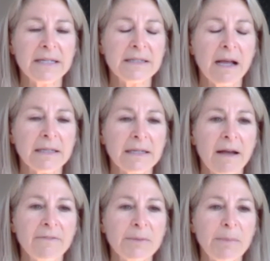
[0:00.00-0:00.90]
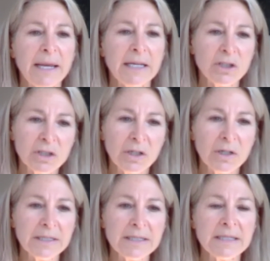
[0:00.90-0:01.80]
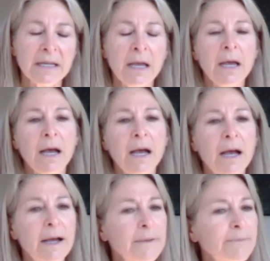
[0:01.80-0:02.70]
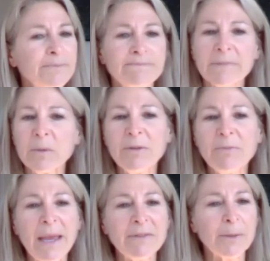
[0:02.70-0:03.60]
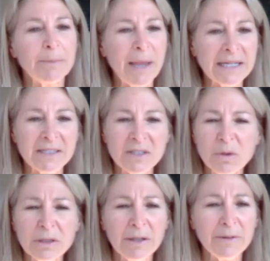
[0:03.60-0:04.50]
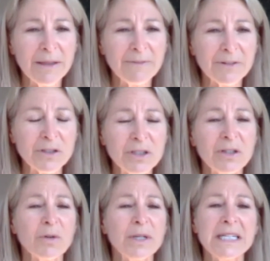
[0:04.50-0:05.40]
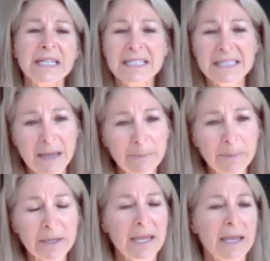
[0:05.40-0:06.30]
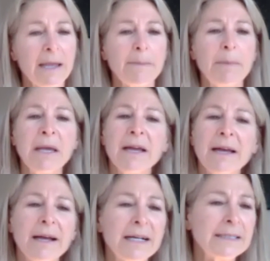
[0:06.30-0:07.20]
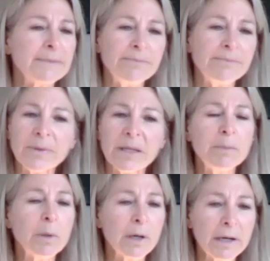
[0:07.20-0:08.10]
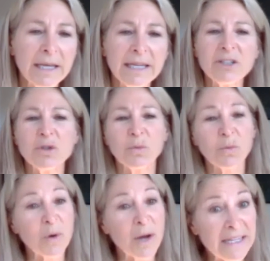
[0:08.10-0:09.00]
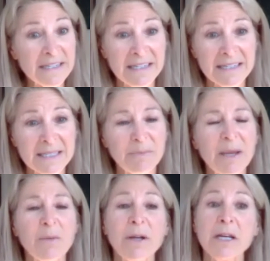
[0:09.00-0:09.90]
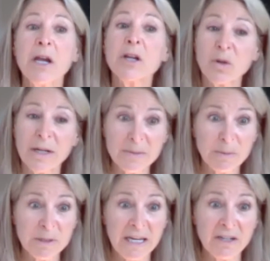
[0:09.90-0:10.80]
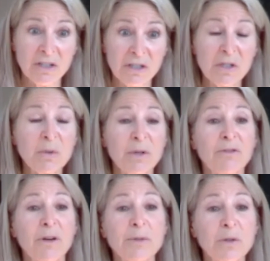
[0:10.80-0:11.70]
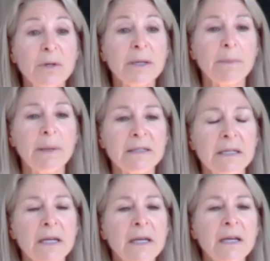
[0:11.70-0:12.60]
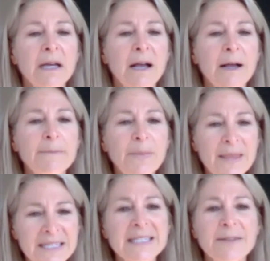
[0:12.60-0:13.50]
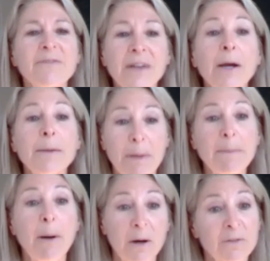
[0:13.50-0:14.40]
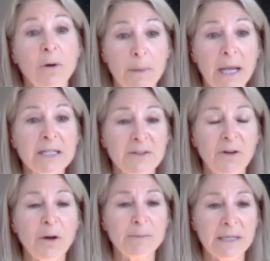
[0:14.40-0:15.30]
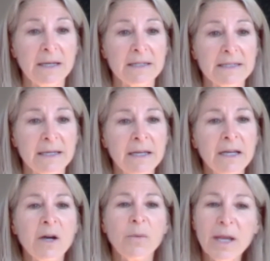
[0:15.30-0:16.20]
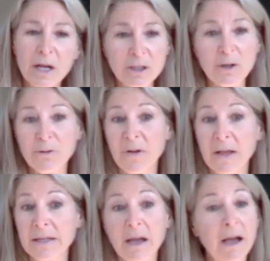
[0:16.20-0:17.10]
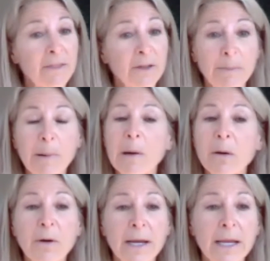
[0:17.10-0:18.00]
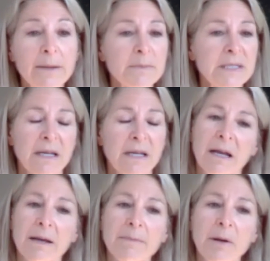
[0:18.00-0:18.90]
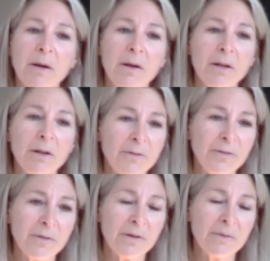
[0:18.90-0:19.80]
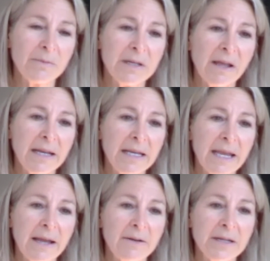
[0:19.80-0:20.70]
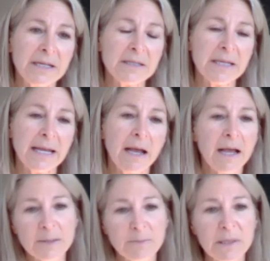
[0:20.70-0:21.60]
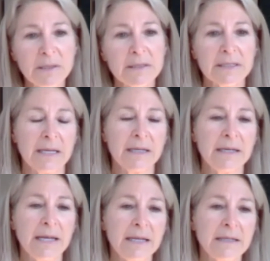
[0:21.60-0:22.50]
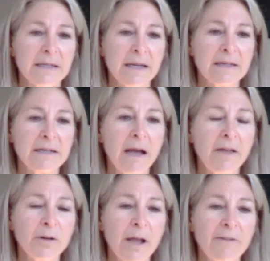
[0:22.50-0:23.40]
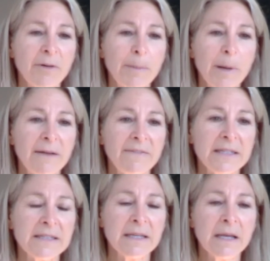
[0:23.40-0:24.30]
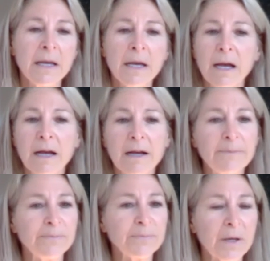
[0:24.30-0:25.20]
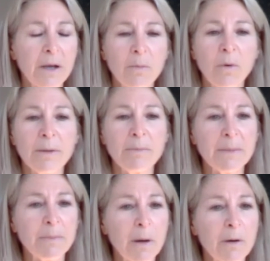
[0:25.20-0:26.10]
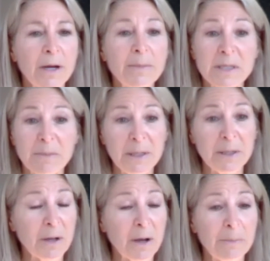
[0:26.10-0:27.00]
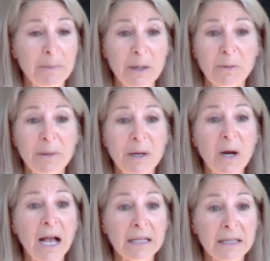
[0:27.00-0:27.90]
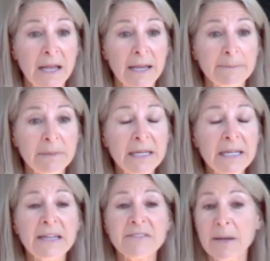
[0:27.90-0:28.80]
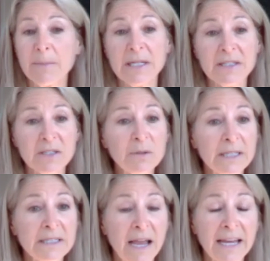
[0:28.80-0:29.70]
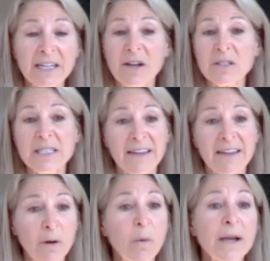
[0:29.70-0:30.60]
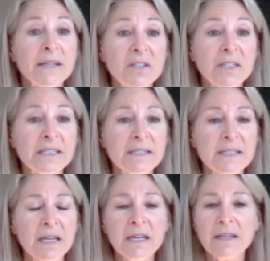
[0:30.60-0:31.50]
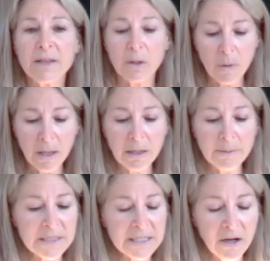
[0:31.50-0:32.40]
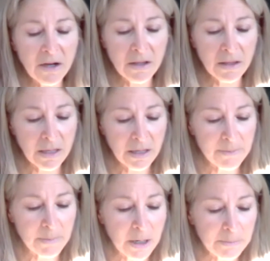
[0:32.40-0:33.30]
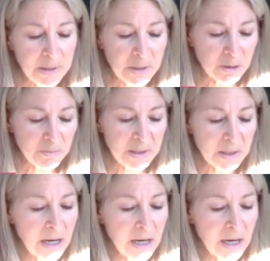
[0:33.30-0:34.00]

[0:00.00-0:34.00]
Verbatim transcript: not covered by insurance. Um, we pay for back to school clothing for children, summer camp, um, mortgage, rent is a big one, transportation to and from treatment. Um, this is a very big part of what Miles of Hope does. We also fund other programs um, all over the, the nine counties at hospitals and, and uh, other not for profits. Um, one big program is a peer, our peer-to-peer hotline. If someone is newly diagnosed, they have questions, they're welcome to call um, our peer-to-peer